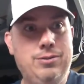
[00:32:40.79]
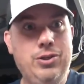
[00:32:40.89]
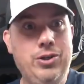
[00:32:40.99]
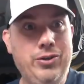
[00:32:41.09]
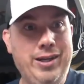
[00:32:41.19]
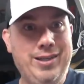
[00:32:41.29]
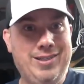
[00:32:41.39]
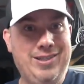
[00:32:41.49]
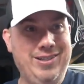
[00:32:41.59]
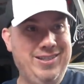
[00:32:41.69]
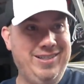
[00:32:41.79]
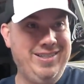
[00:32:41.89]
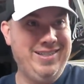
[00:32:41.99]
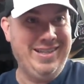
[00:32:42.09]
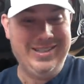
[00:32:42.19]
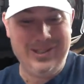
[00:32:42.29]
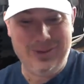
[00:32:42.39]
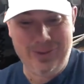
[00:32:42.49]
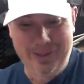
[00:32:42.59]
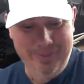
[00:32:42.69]
That's that's just
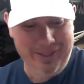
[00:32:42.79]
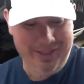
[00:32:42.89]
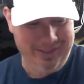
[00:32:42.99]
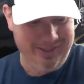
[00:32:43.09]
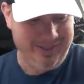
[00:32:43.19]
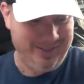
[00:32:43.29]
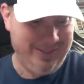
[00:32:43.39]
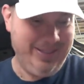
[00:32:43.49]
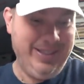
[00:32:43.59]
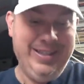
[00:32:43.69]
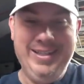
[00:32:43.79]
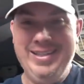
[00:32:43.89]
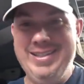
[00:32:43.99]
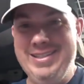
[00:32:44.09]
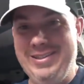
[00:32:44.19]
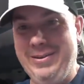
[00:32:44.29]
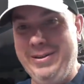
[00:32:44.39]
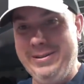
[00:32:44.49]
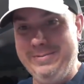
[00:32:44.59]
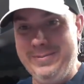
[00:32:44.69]
what it means.
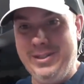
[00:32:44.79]
So